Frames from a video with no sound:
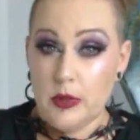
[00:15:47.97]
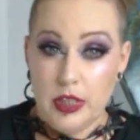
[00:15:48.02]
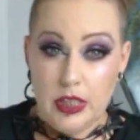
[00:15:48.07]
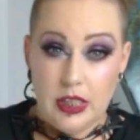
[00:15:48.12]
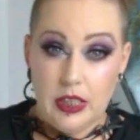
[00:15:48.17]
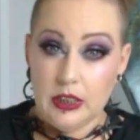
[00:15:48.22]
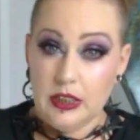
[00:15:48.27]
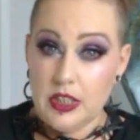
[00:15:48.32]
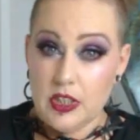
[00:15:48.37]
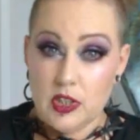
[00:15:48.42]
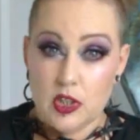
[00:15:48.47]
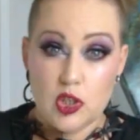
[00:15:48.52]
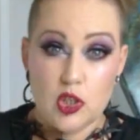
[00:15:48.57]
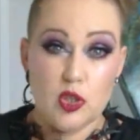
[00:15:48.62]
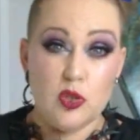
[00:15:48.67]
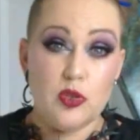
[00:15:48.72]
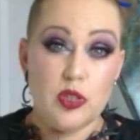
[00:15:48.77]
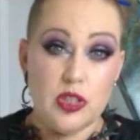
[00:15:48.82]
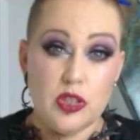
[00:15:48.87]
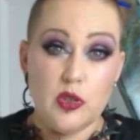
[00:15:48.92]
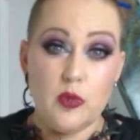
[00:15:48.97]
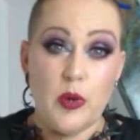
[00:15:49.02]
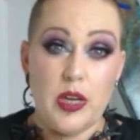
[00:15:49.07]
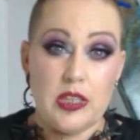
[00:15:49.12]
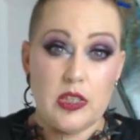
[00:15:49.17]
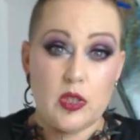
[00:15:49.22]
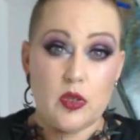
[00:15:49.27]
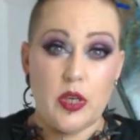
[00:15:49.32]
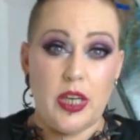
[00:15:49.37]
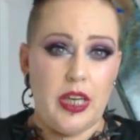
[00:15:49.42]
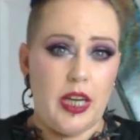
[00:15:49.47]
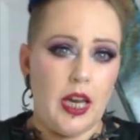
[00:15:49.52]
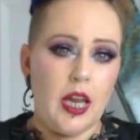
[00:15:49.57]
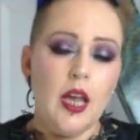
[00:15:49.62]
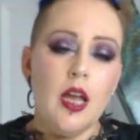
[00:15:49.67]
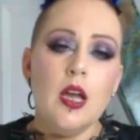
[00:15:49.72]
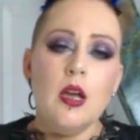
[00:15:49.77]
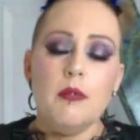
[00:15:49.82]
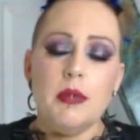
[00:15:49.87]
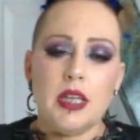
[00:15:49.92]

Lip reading: You need at least two to do waist training,